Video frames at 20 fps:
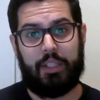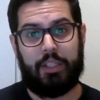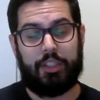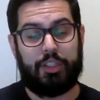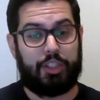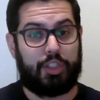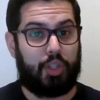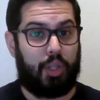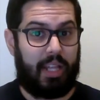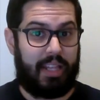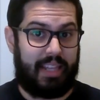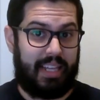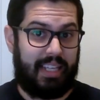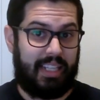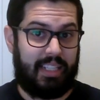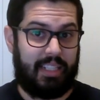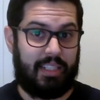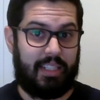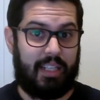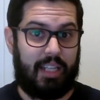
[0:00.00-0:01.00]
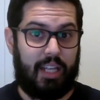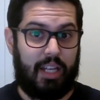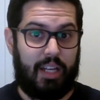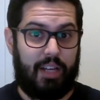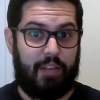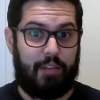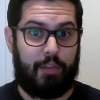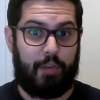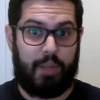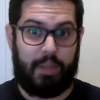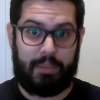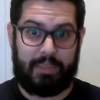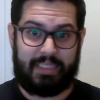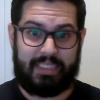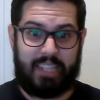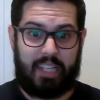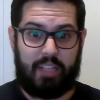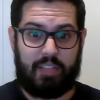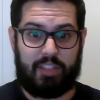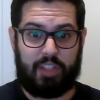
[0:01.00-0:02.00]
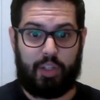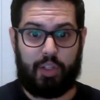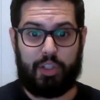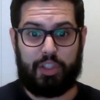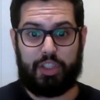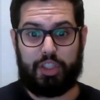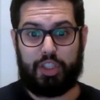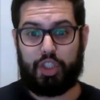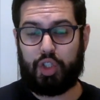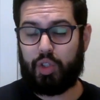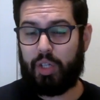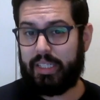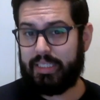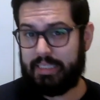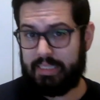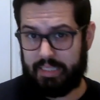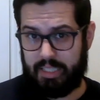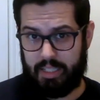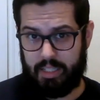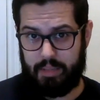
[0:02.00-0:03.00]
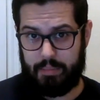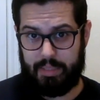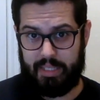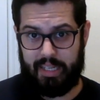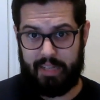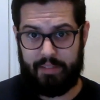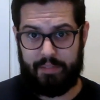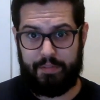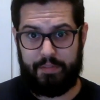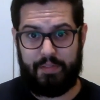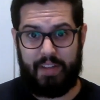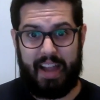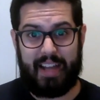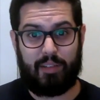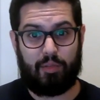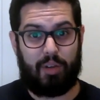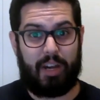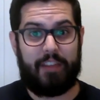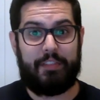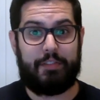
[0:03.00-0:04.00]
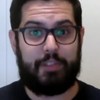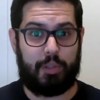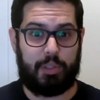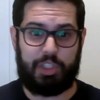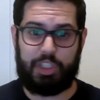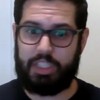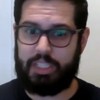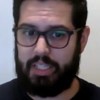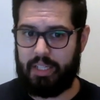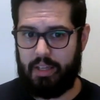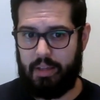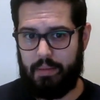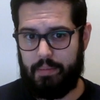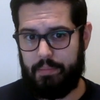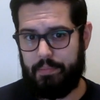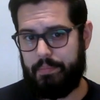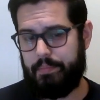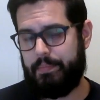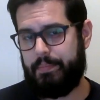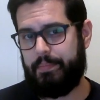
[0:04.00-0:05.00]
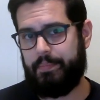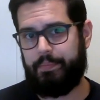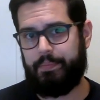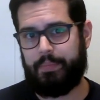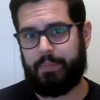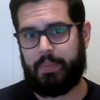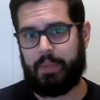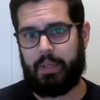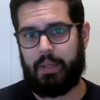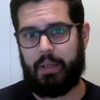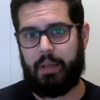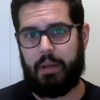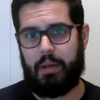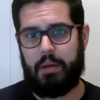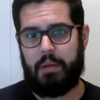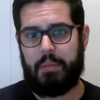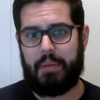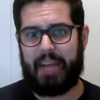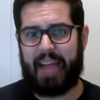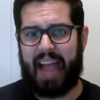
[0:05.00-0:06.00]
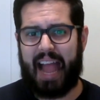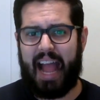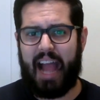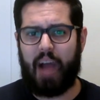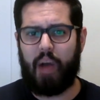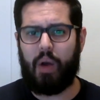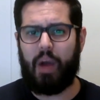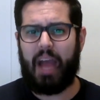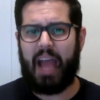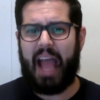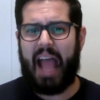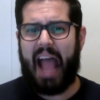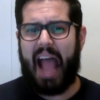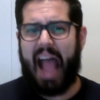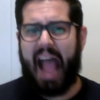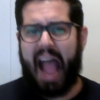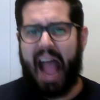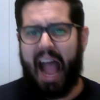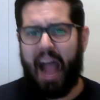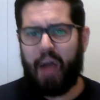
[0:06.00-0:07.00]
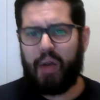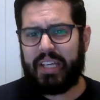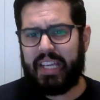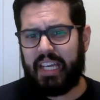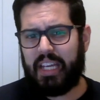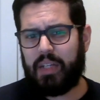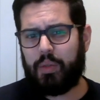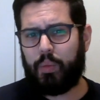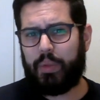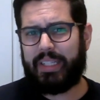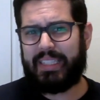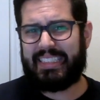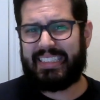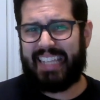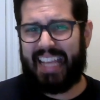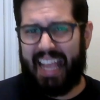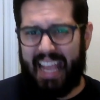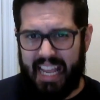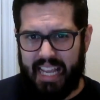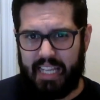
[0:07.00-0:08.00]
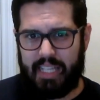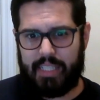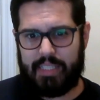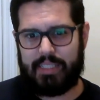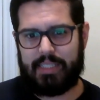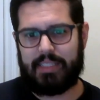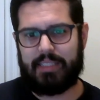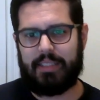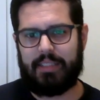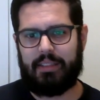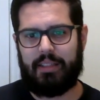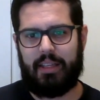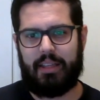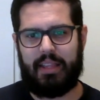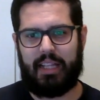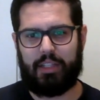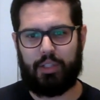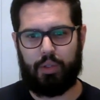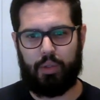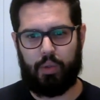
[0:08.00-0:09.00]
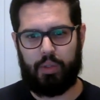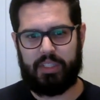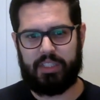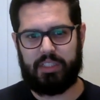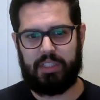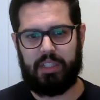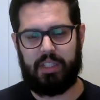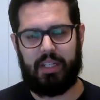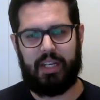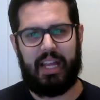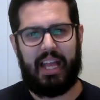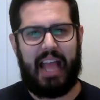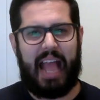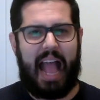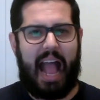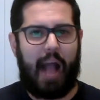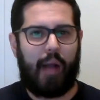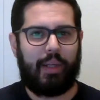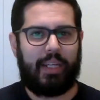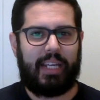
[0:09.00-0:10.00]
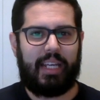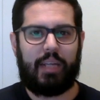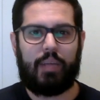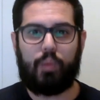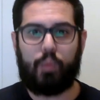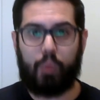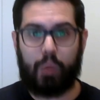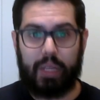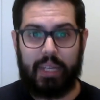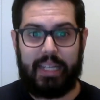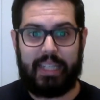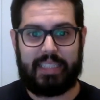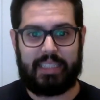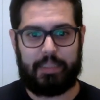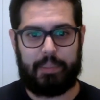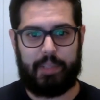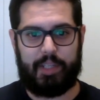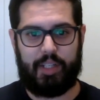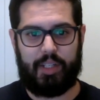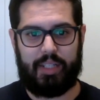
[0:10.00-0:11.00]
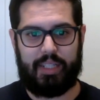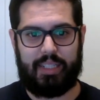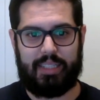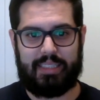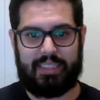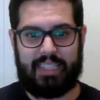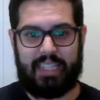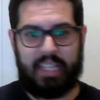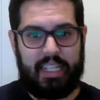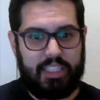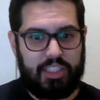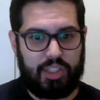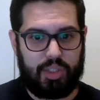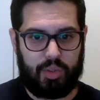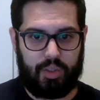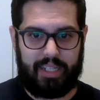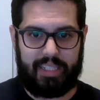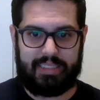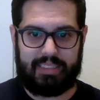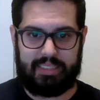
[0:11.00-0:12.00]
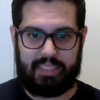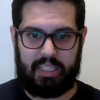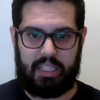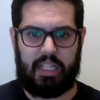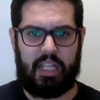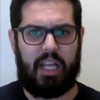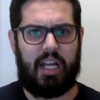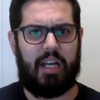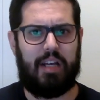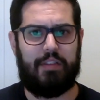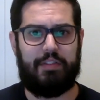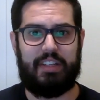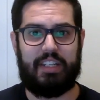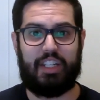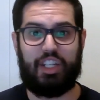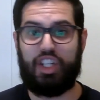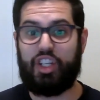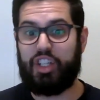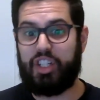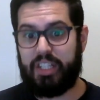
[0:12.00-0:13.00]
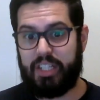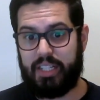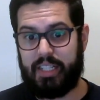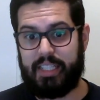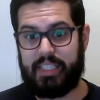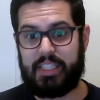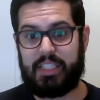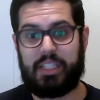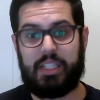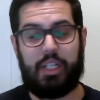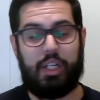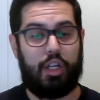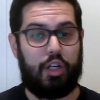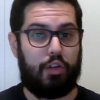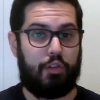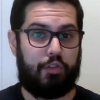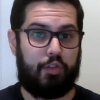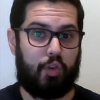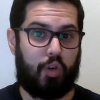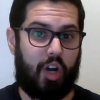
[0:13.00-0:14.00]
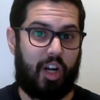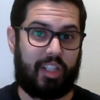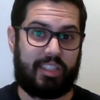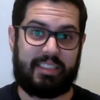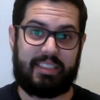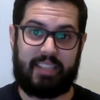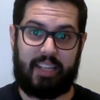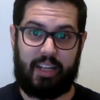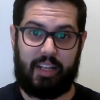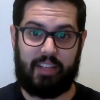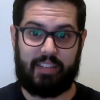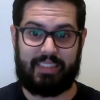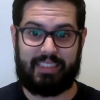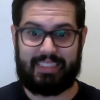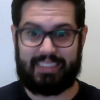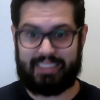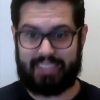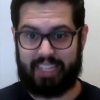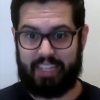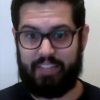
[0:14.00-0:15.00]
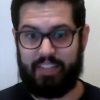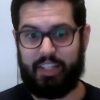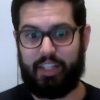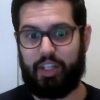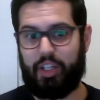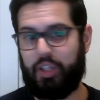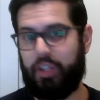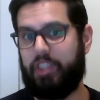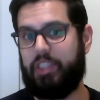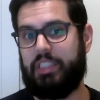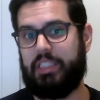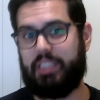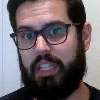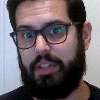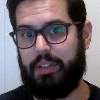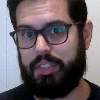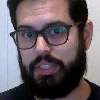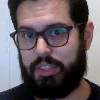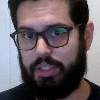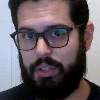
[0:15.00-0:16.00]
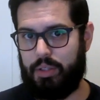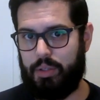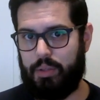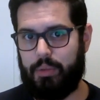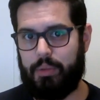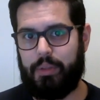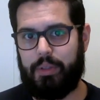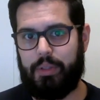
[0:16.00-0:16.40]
so that they can, for themselves, learn to trust him and find refuge in him. But how? How can we taste that the Lord is good? How can we experience his grace and love and goodness for ourselves, as David encourages others to do?